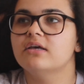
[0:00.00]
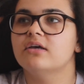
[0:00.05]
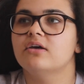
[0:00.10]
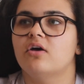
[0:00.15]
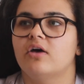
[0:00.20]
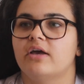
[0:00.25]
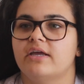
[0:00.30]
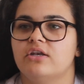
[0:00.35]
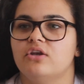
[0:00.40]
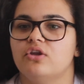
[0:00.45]

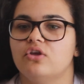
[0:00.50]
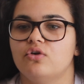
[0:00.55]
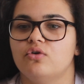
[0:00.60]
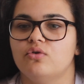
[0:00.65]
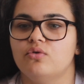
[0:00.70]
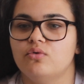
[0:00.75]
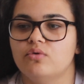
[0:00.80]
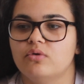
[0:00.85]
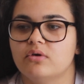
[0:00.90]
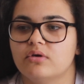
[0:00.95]
I
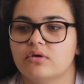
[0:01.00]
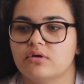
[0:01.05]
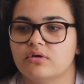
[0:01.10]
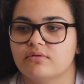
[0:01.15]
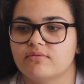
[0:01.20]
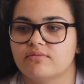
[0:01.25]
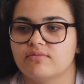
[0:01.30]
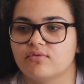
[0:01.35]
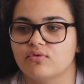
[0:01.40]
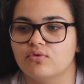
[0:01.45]
knew
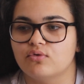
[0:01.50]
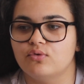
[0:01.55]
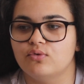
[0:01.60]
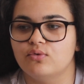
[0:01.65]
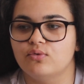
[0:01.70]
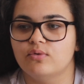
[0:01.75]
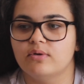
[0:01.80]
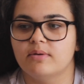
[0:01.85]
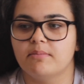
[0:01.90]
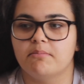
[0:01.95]

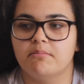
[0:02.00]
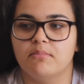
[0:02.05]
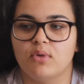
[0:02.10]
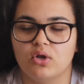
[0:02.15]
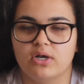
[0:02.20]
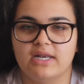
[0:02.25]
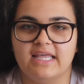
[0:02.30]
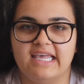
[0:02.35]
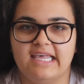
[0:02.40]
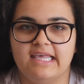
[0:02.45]
through
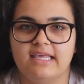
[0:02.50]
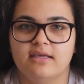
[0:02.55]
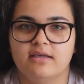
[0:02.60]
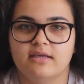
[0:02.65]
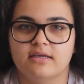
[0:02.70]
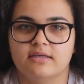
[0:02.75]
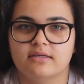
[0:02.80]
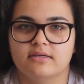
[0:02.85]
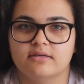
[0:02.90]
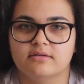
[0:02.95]
Molly.
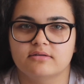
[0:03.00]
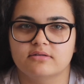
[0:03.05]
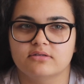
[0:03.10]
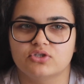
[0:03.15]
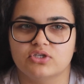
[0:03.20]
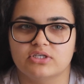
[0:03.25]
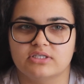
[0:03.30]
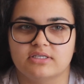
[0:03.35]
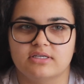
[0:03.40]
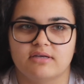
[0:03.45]

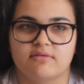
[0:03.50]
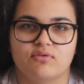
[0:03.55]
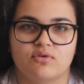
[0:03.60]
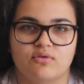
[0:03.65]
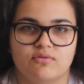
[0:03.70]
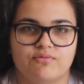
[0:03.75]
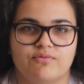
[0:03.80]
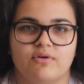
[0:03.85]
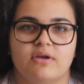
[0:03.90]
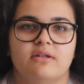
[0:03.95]
She's another
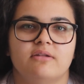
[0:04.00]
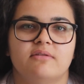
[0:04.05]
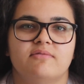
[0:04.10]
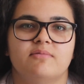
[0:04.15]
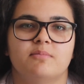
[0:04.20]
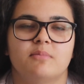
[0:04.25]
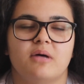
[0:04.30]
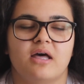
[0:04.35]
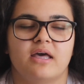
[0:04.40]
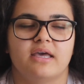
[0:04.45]
good friend
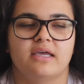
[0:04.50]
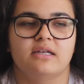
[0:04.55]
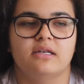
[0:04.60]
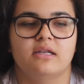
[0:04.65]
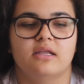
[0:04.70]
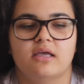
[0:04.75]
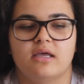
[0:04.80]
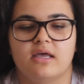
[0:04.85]
of mine.